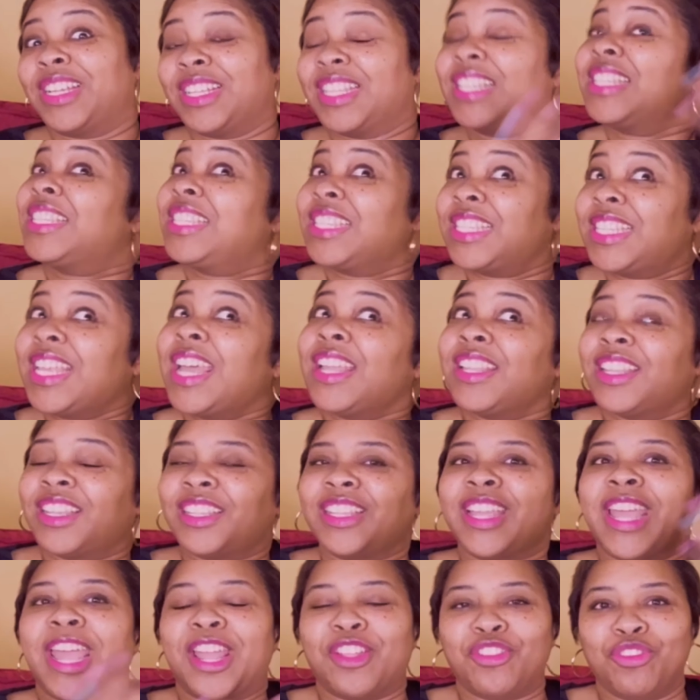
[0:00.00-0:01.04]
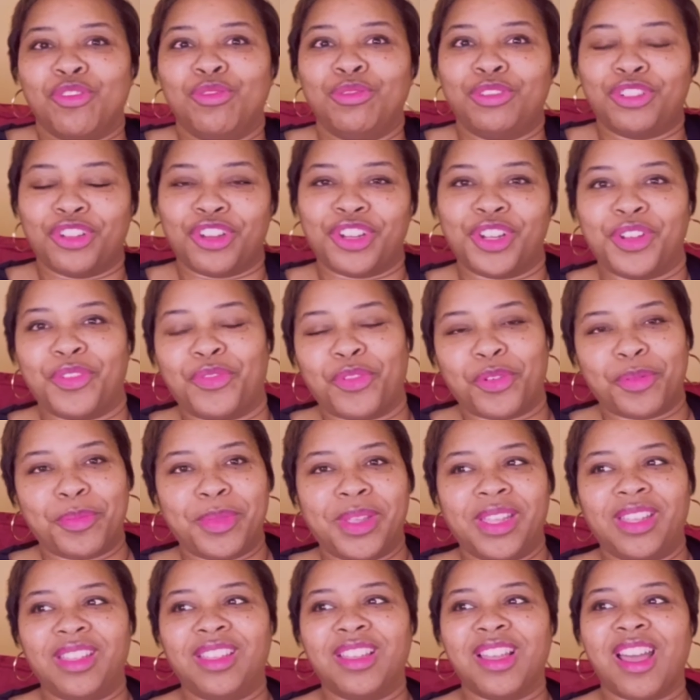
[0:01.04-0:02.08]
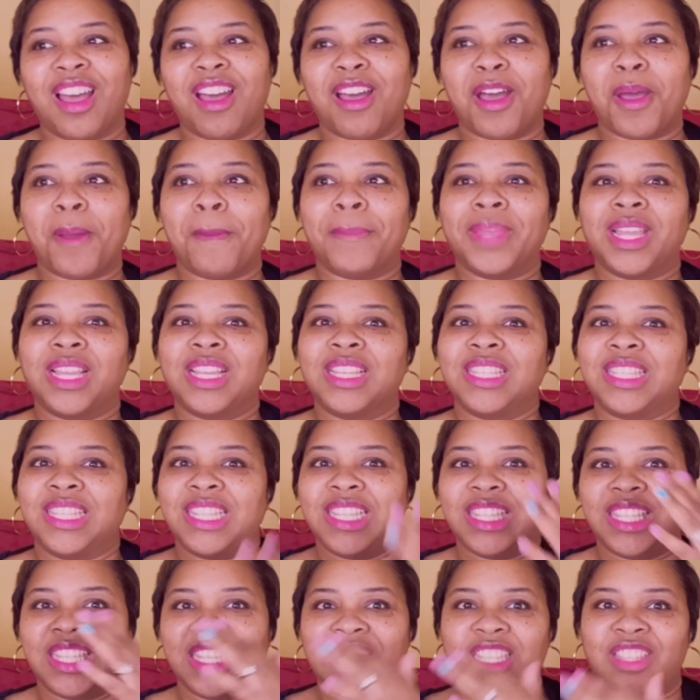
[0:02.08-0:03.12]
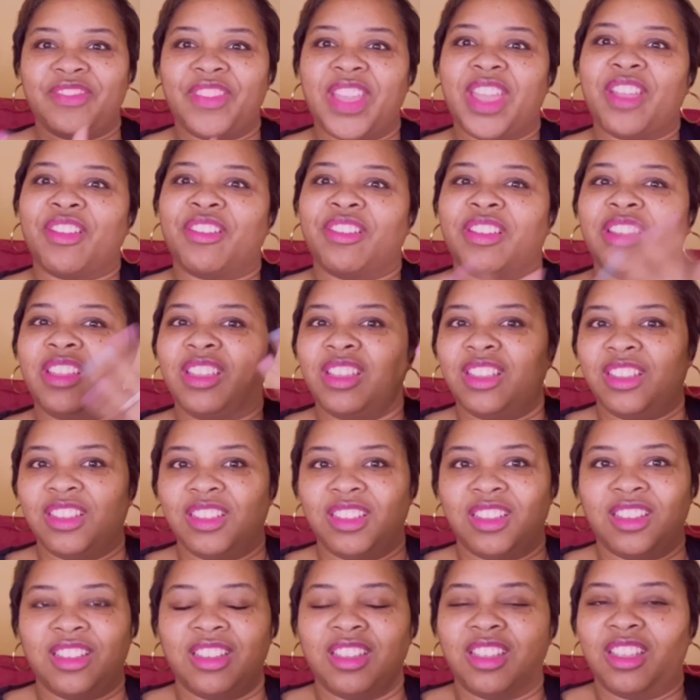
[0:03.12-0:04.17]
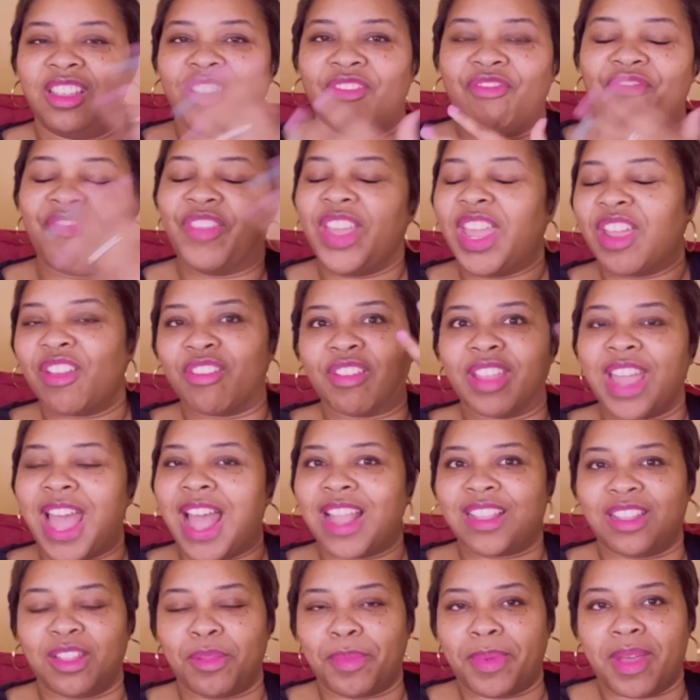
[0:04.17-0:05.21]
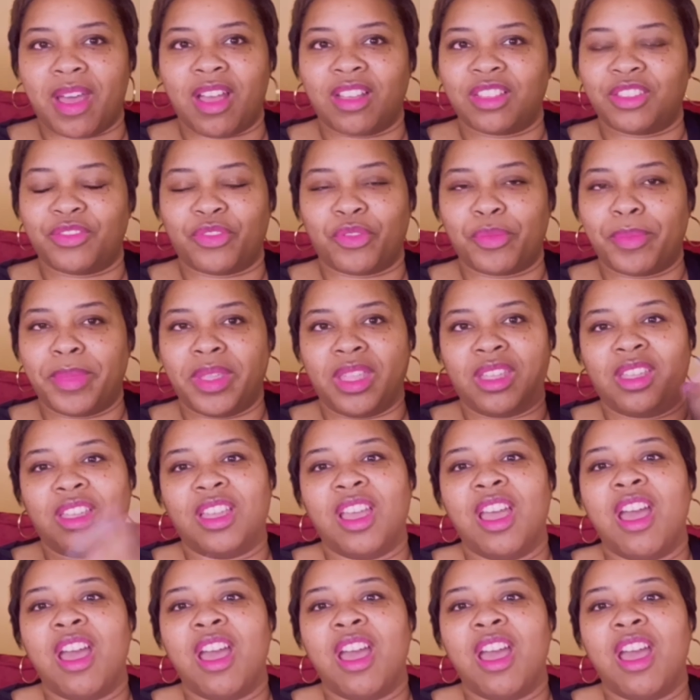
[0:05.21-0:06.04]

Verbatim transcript: This is technically a new journey for me um, because this is very very out of the box for me.